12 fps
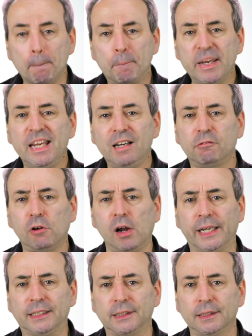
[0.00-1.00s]
Being
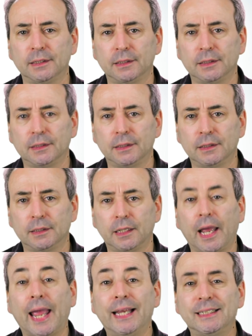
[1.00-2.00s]
right
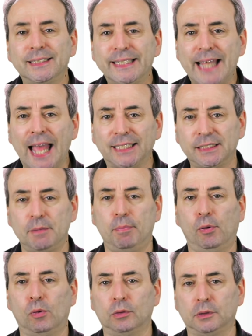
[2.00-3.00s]
is less
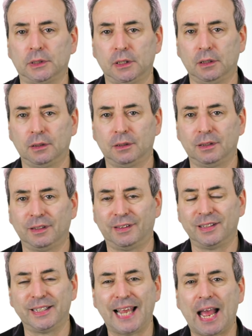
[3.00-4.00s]
important
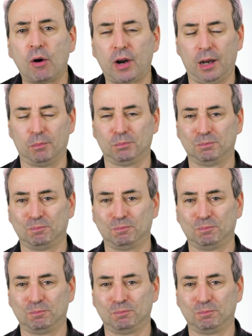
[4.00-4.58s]
than the outcome.